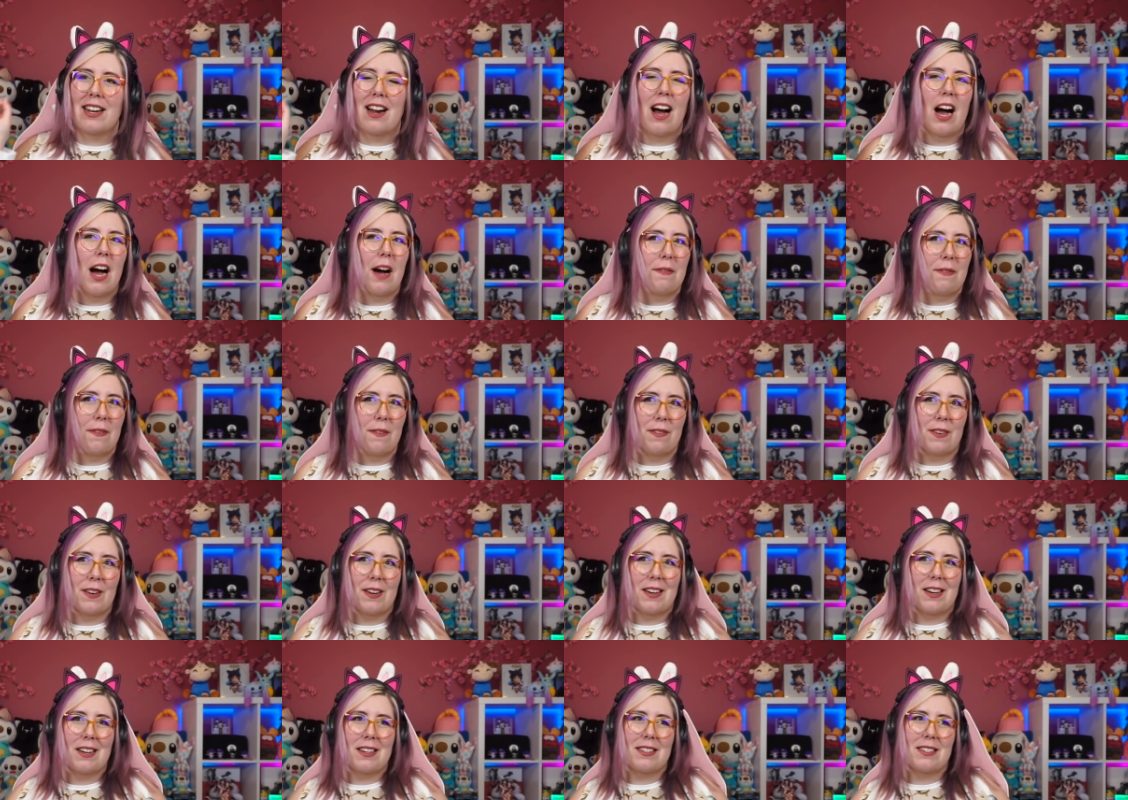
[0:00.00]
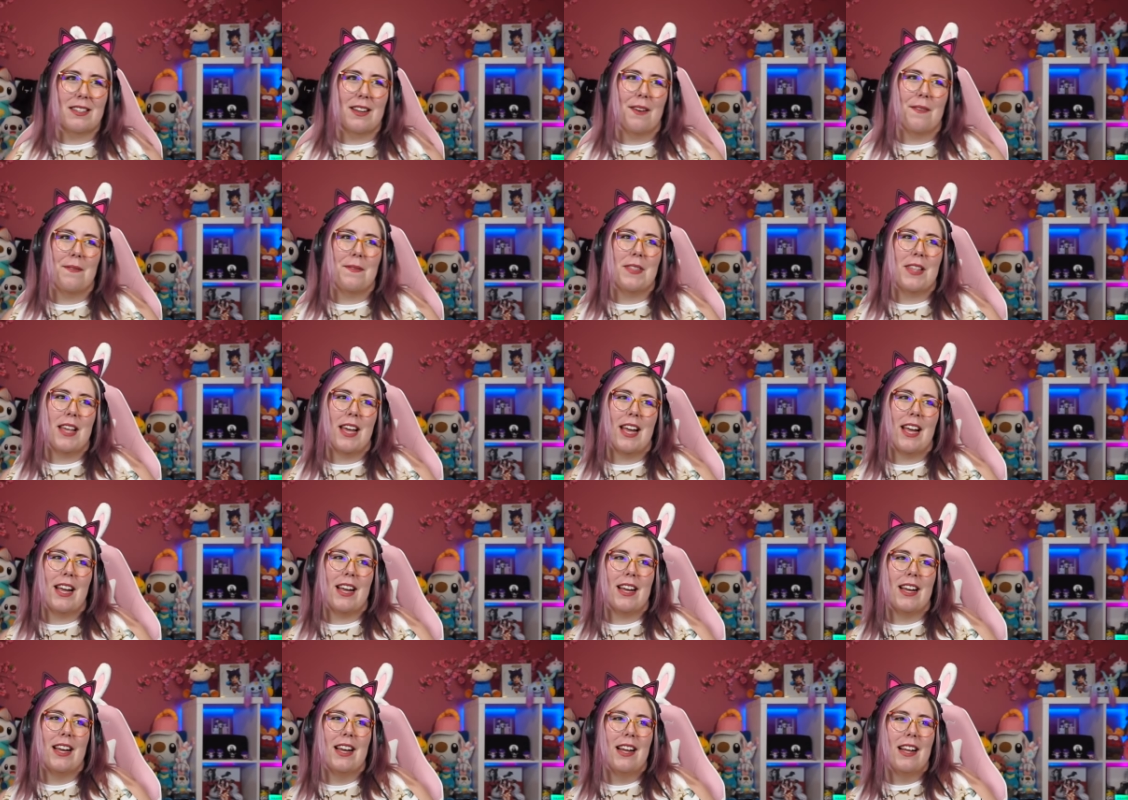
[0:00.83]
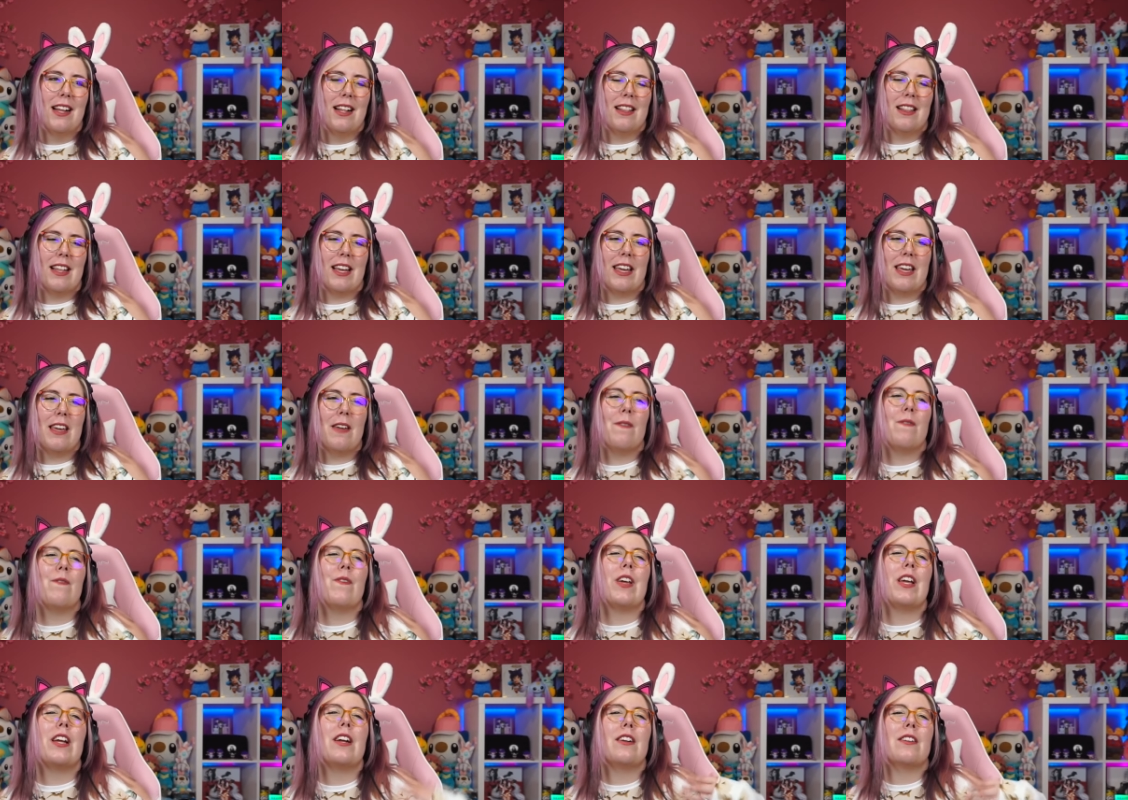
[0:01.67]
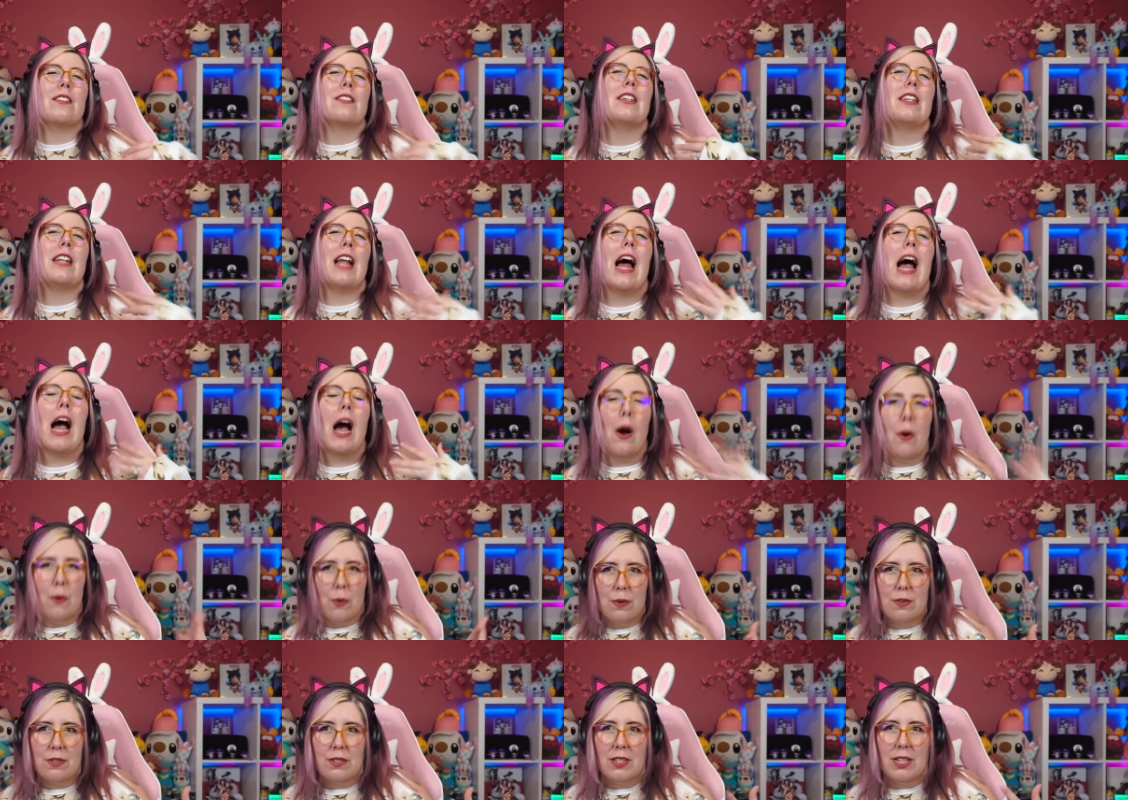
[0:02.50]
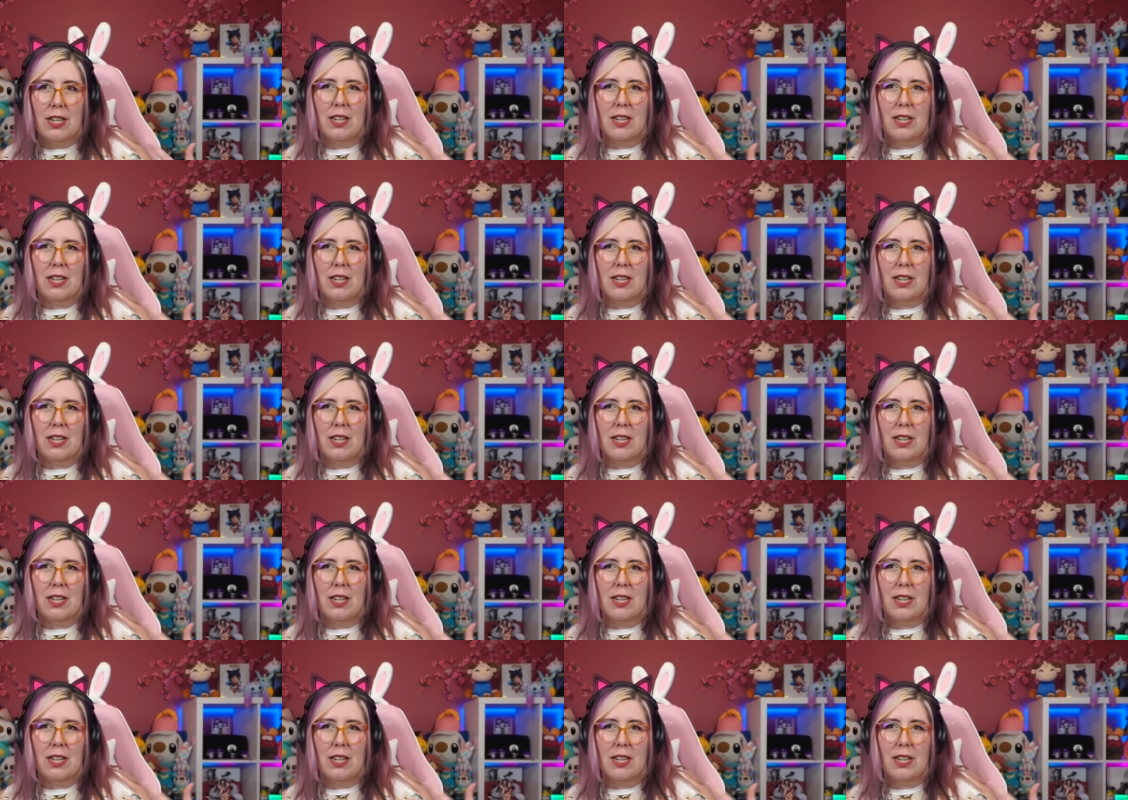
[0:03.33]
off of her or something. Like he figures it out.